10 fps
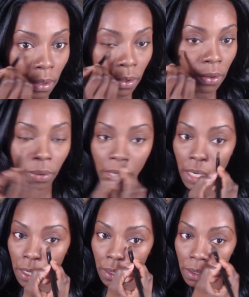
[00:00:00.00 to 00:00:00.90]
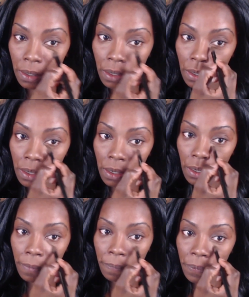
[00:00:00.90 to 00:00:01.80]
create
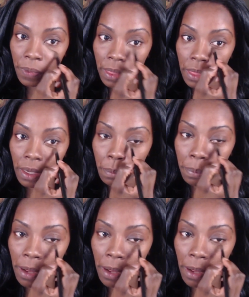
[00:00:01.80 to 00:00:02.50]
thick